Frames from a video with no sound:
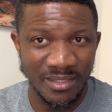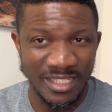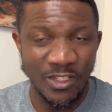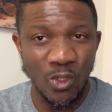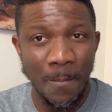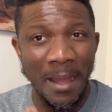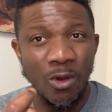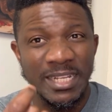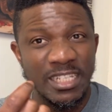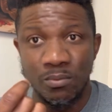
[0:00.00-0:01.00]
The number
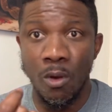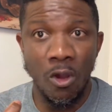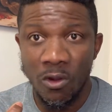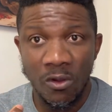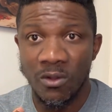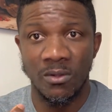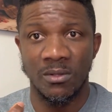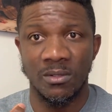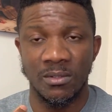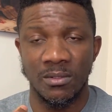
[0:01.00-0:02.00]
only small.
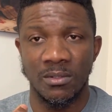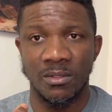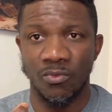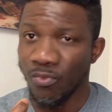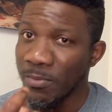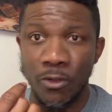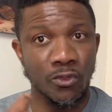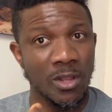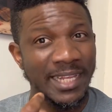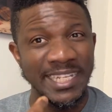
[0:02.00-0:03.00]
We must
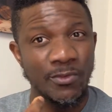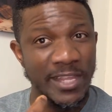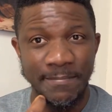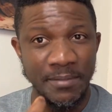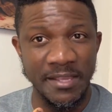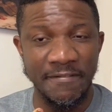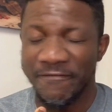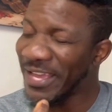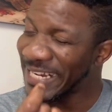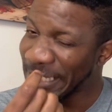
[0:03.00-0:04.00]
talk ahead the way it be.
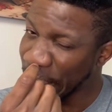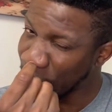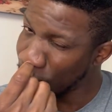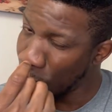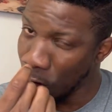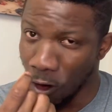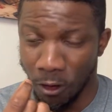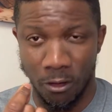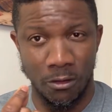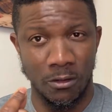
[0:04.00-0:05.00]
Very small.